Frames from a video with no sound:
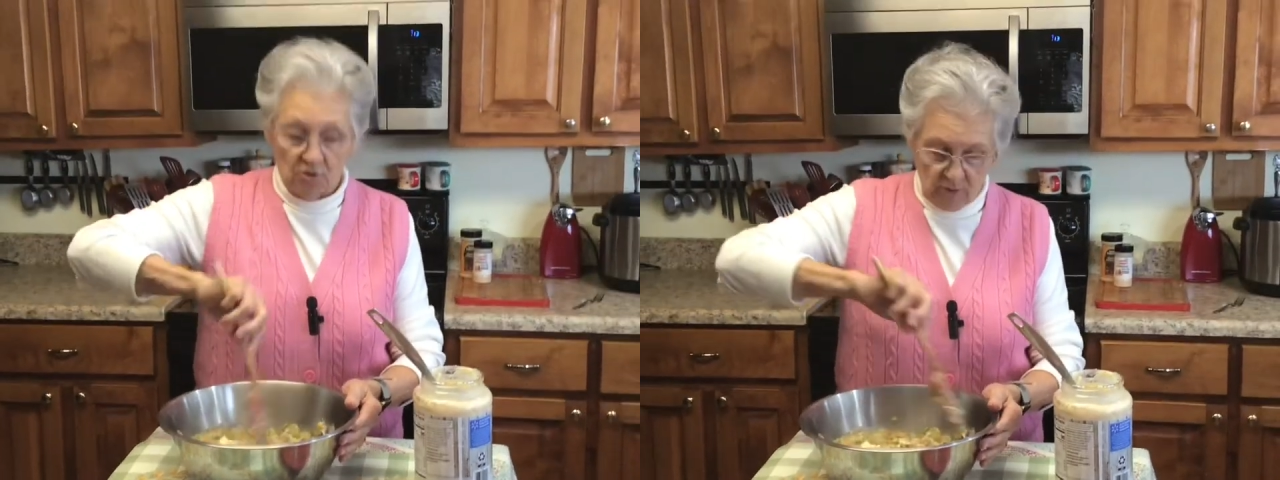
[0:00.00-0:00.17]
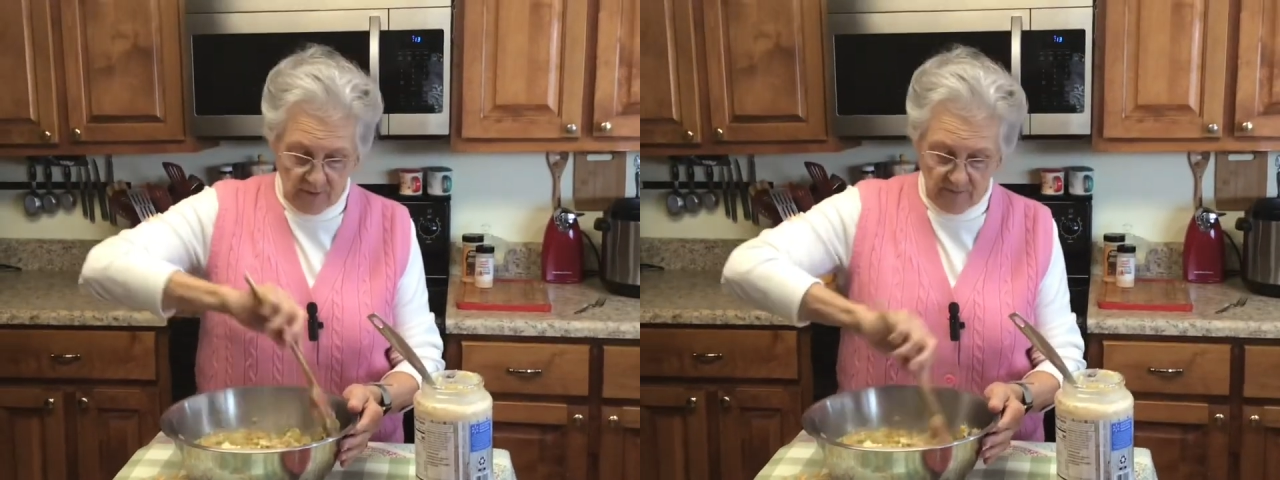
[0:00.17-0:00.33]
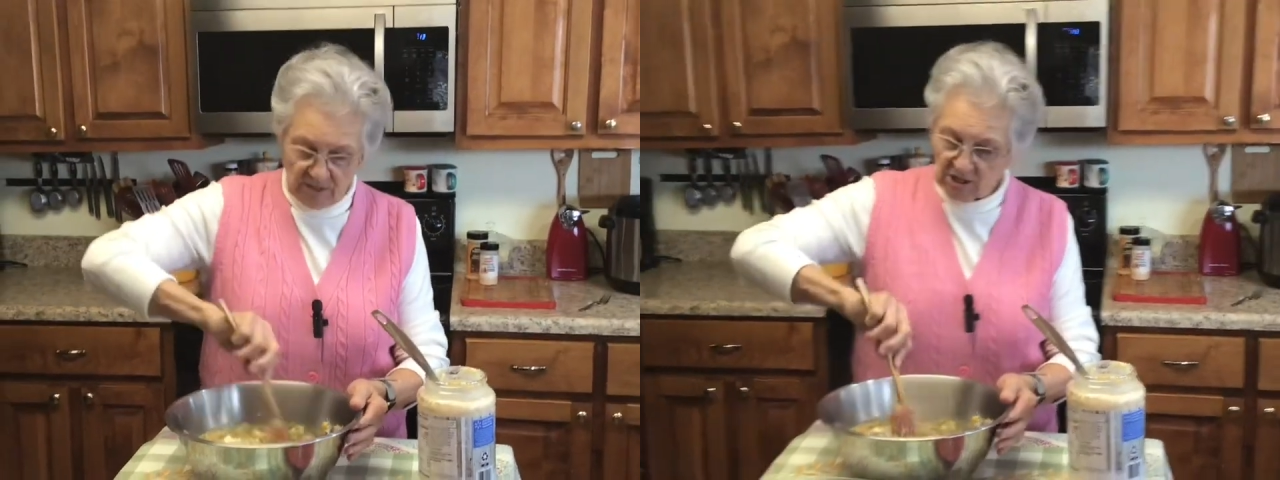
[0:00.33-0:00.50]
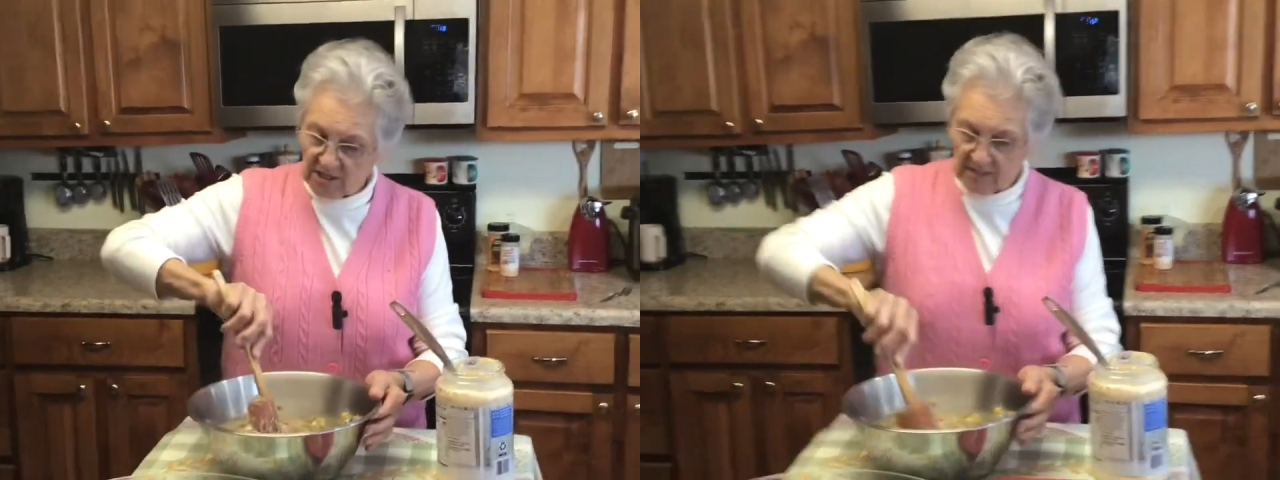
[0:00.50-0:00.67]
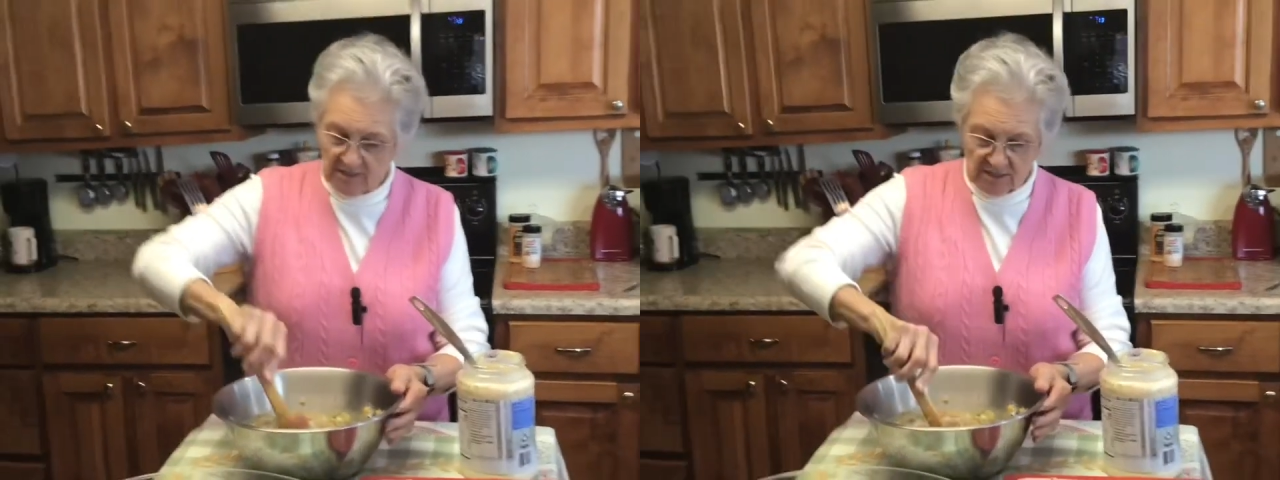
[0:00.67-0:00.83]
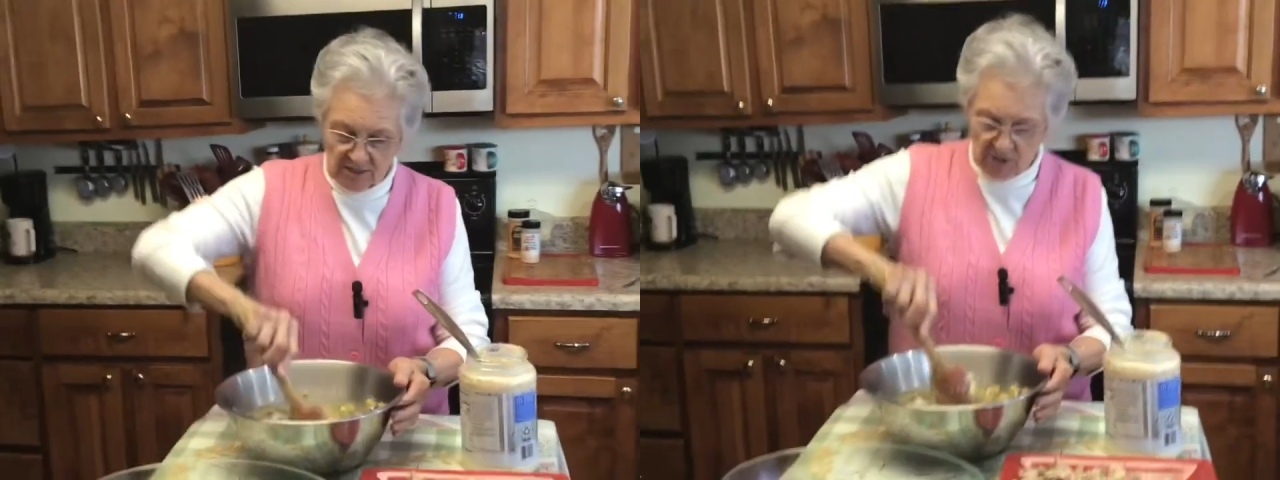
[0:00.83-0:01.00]
cream of
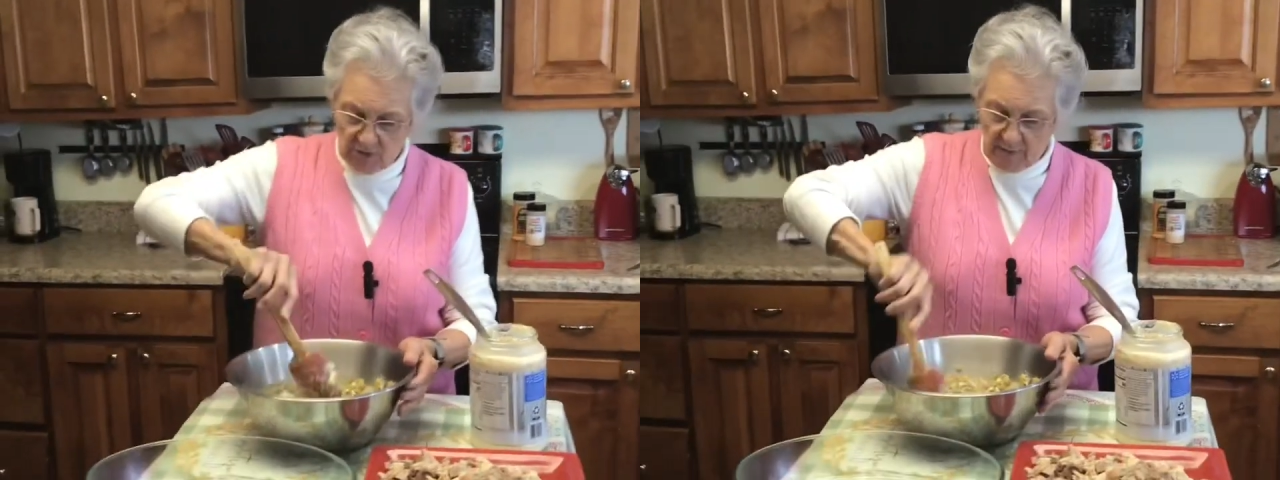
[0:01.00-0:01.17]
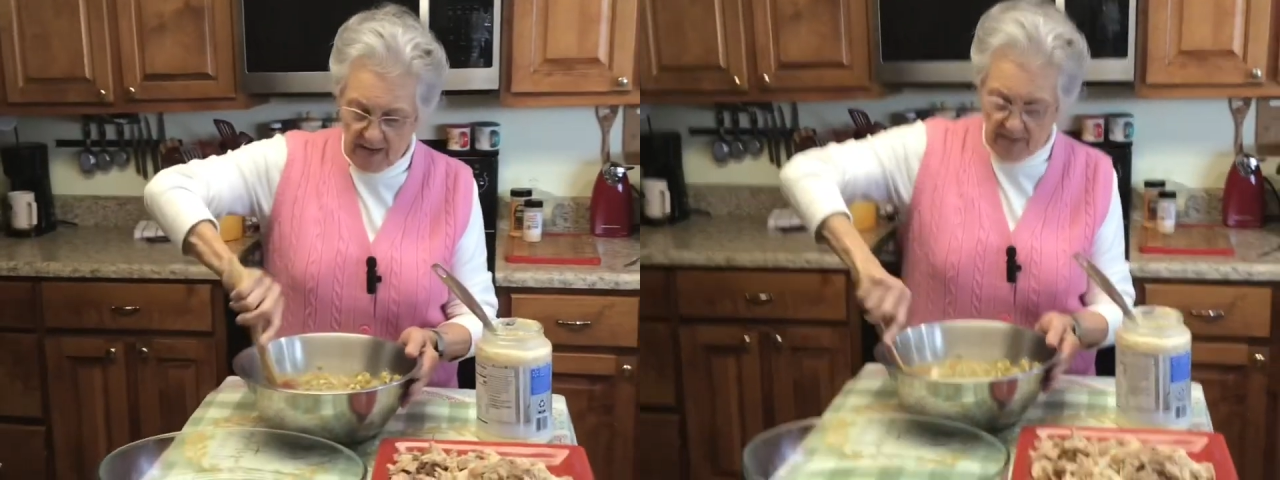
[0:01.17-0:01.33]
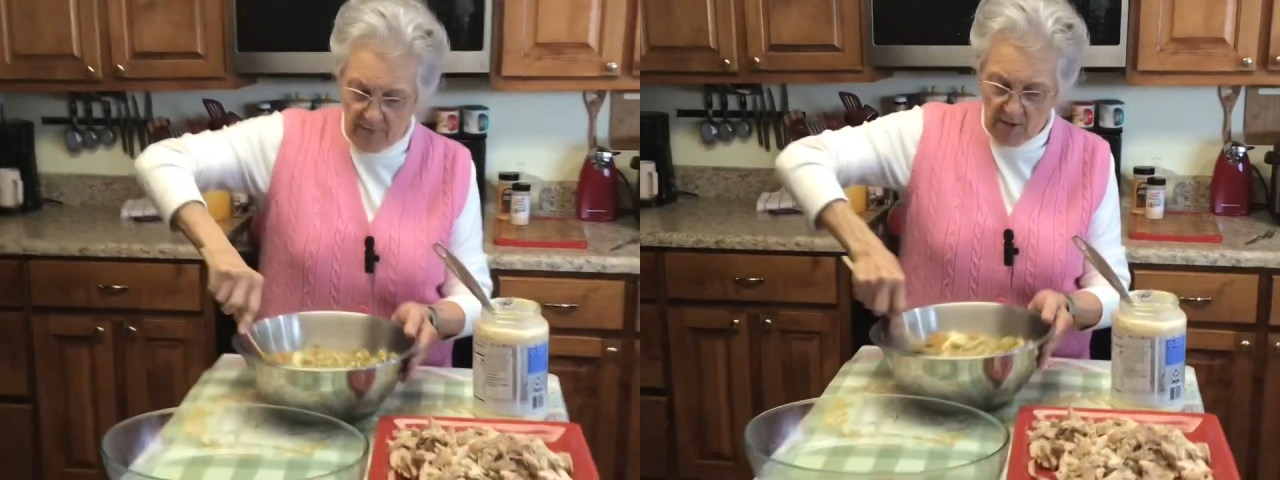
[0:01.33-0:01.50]
chicken soup, I